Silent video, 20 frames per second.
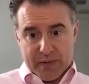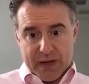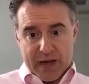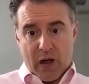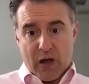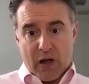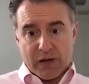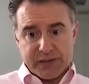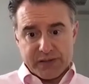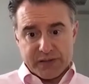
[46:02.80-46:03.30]

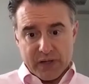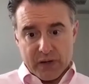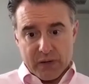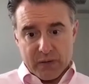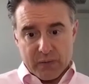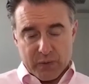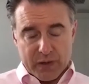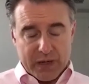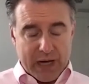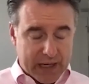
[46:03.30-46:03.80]

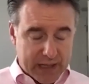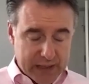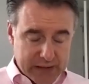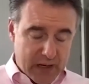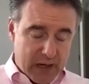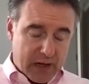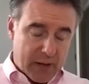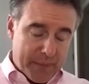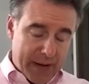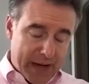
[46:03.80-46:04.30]
also. We're not going to
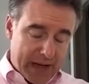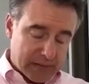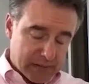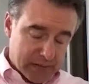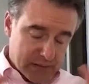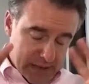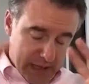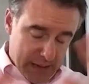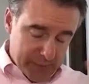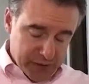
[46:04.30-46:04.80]
talk about
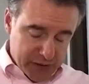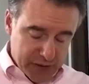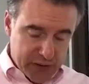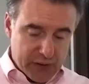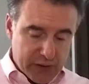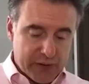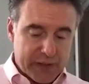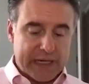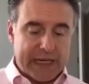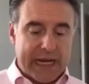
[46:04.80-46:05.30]

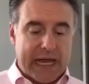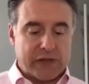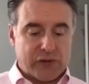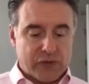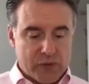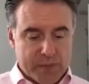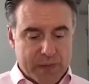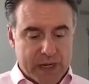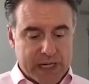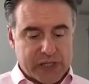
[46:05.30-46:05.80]
cybersecurity and that
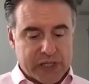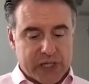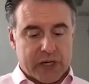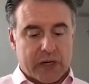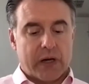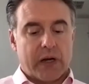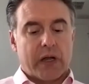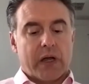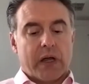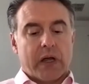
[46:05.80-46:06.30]
too much
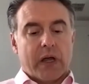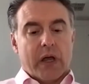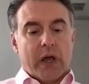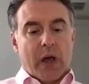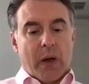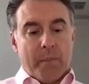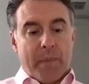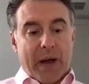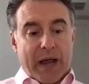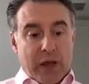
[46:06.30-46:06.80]
here,
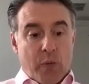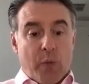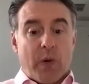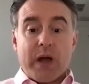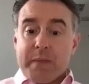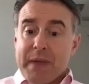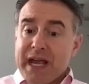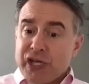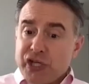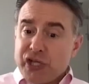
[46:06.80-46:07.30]
but you want to
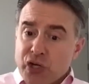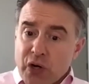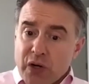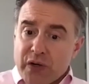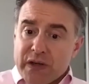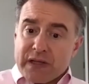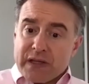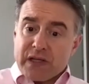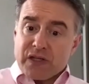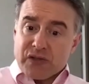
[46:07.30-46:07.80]
make sure
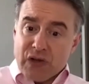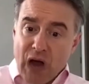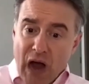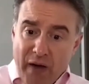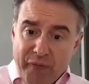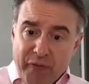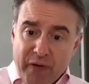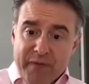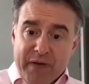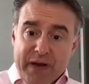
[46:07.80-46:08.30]
that the
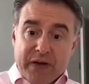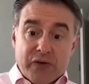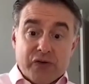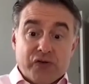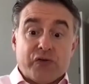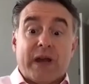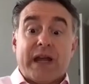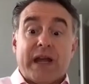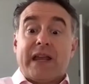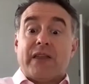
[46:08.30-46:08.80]
software vendors
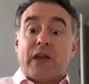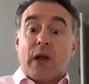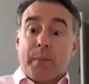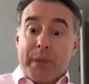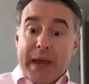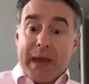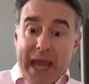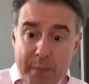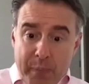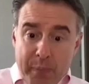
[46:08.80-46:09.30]
training their
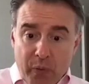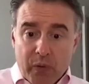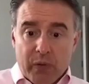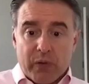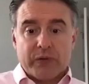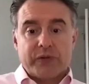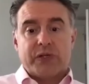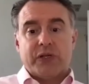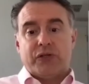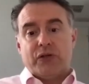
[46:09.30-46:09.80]

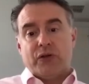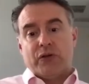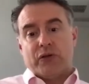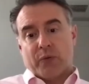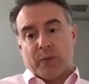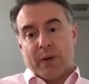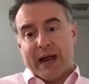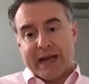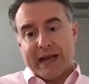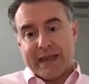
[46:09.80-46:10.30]
people to do the
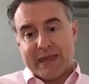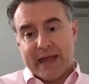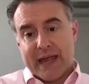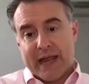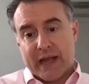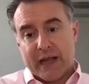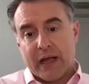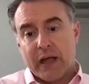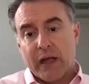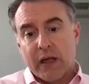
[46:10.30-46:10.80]
right
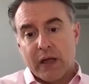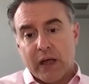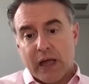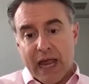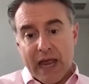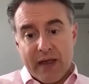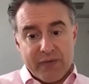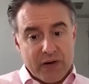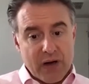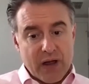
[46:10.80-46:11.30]
thing,
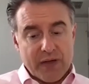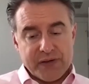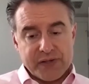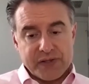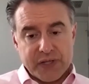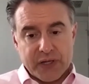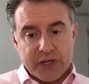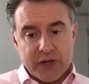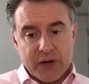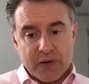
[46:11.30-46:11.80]
even on the
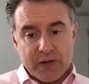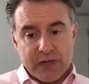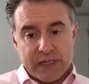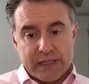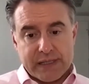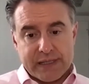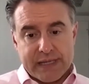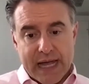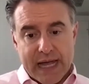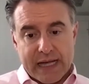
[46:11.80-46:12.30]
security
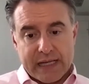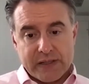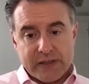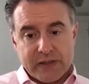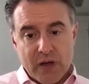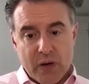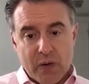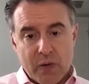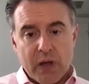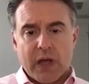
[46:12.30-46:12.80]
side.
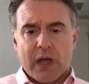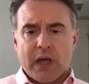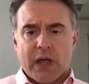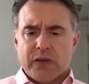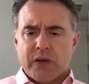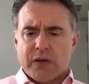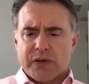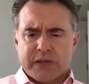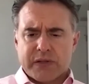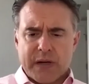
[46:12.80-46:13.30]
So
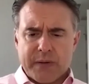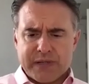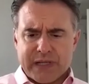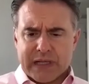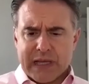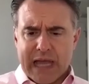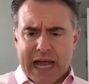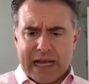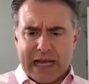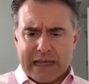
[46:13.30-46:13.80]
there was a
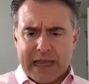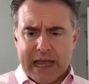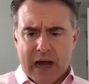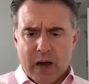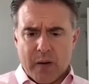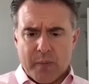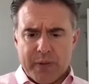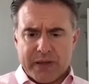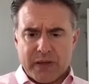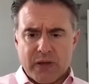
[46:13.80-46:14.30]
lot there,
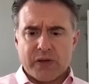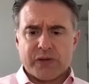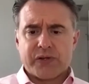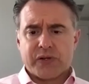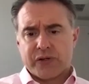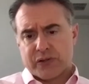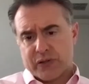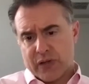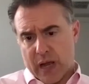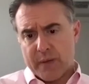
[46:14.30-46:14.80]
but those
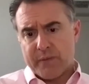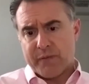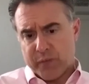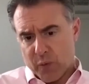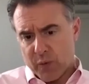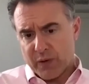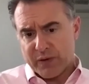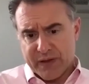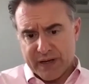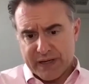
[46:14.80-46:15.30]
are
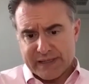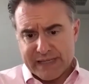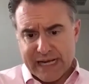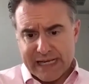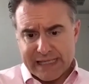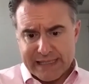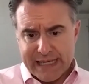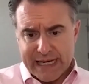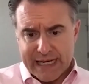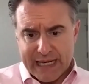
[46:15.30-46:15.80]
4 things
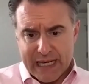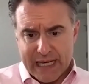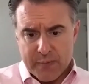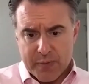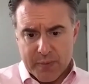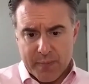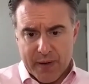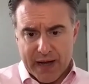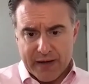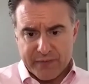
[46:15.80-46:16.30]
I'd say to keep
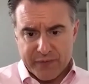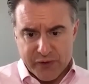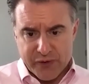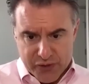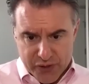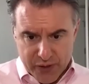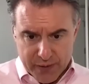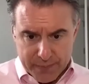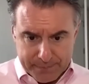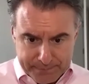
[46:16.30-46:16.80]
in mind for
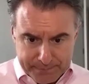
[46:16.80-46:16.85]
sure.